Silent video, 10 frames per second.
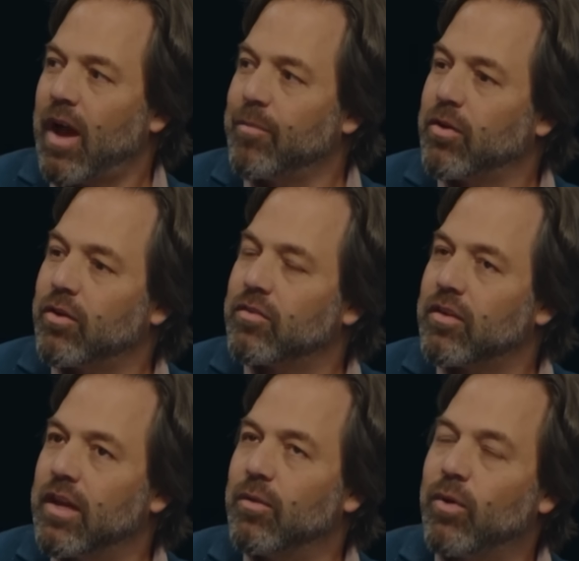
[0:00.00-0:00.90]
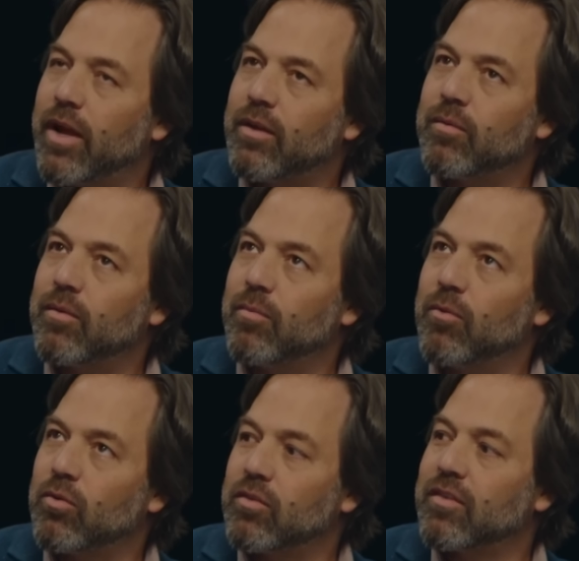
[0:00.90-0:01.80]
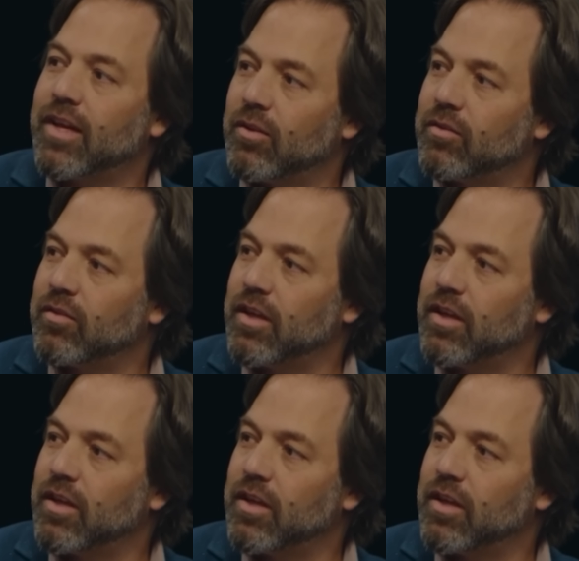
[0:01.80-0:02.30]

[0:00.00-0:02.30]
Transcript: I'm curious, when Moses kills